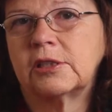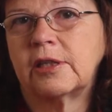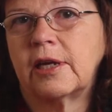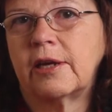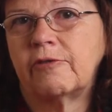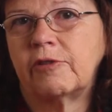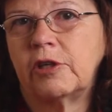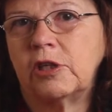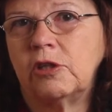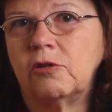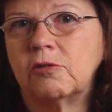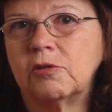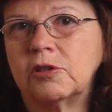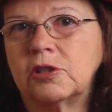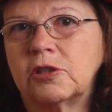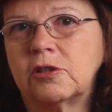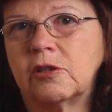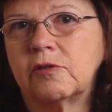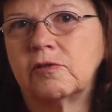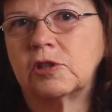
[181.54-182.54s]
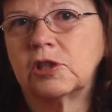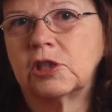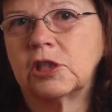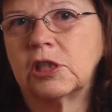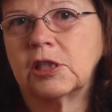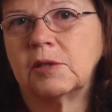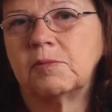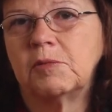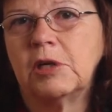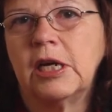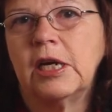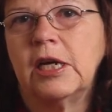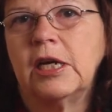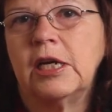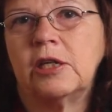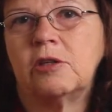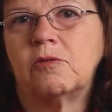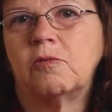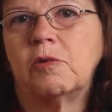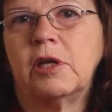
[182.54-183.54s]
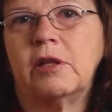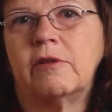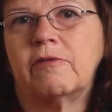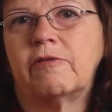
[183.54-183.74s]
have increased over time in a way the